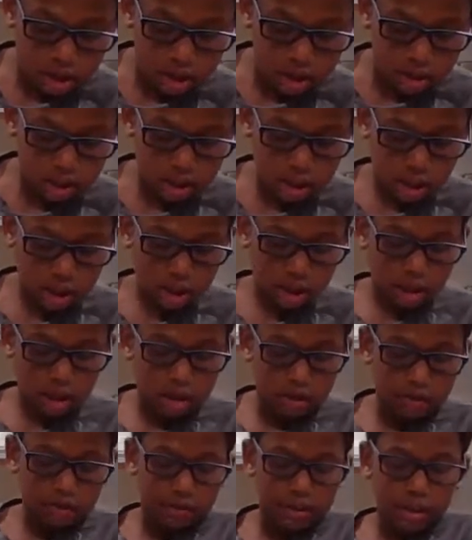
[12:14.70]
Just a little
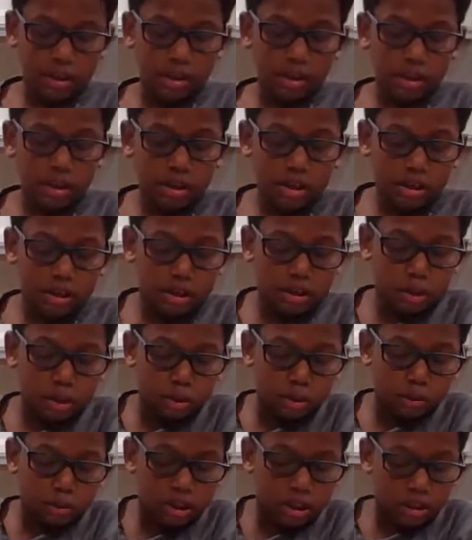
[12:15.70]

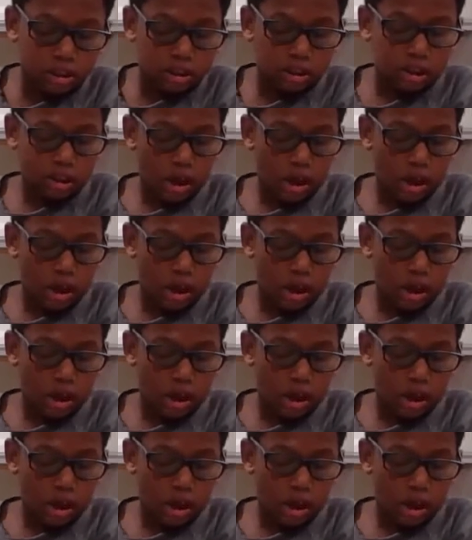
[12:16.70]
swish.